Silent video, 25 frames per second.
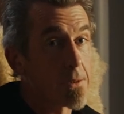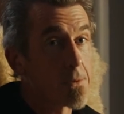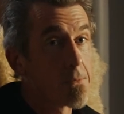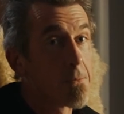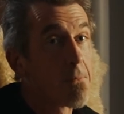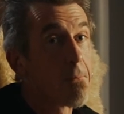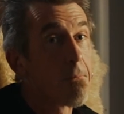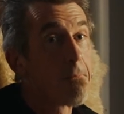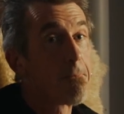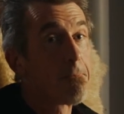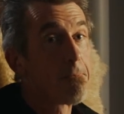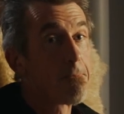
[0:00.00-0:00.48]

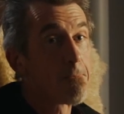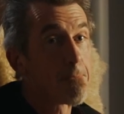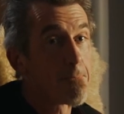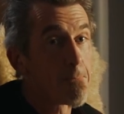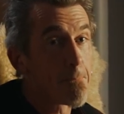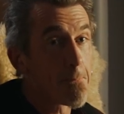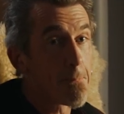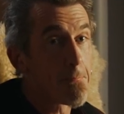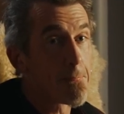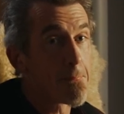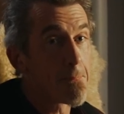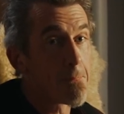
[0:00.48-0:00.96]

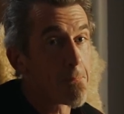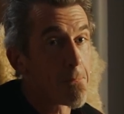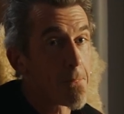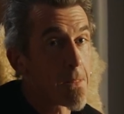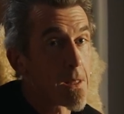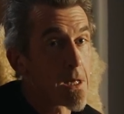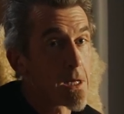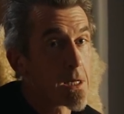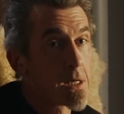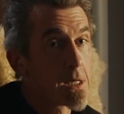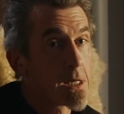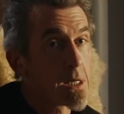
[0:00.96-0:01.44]

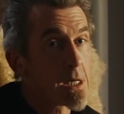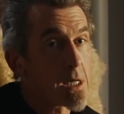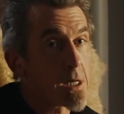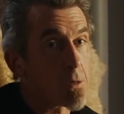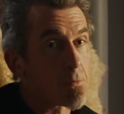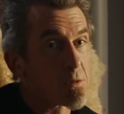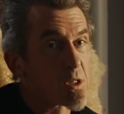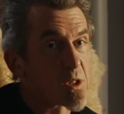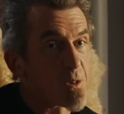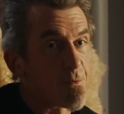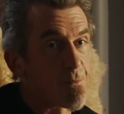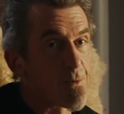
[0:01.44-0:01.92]

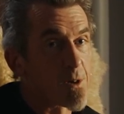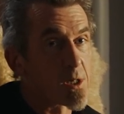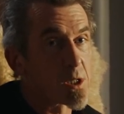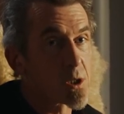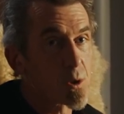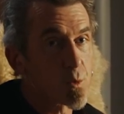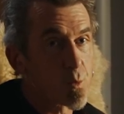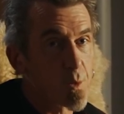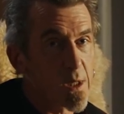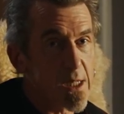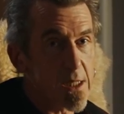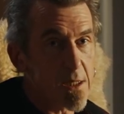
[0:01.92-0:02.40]
It was the
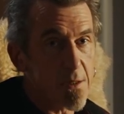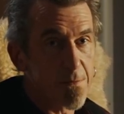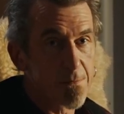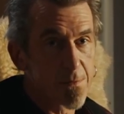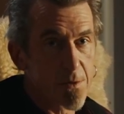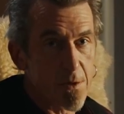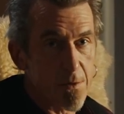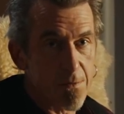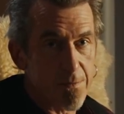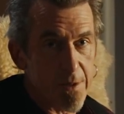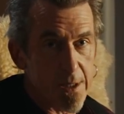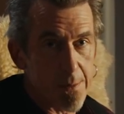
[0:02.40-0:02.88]
first week of
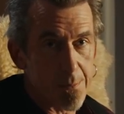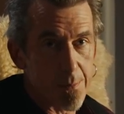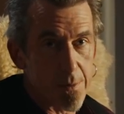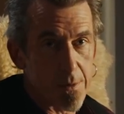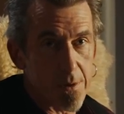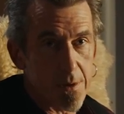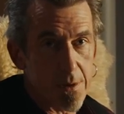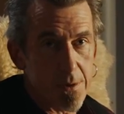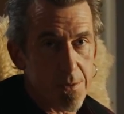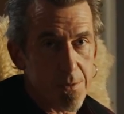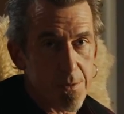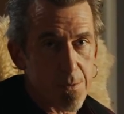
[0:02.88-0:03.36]

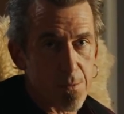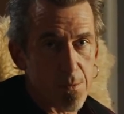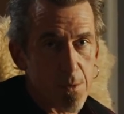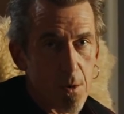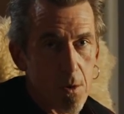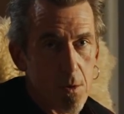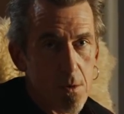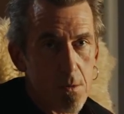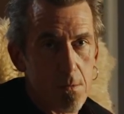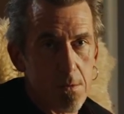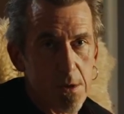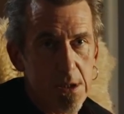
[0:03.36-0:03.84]
November and the
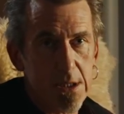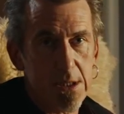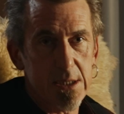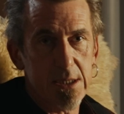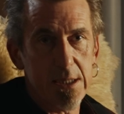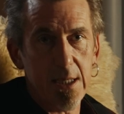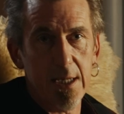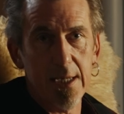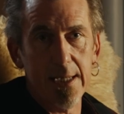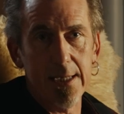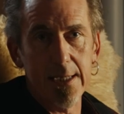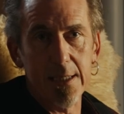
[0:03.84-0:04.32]
road was
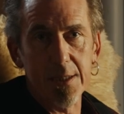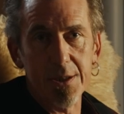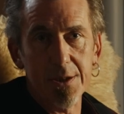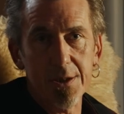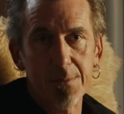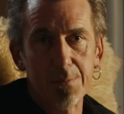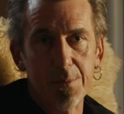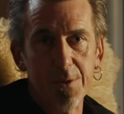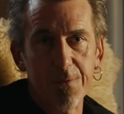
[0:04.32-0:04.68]
silent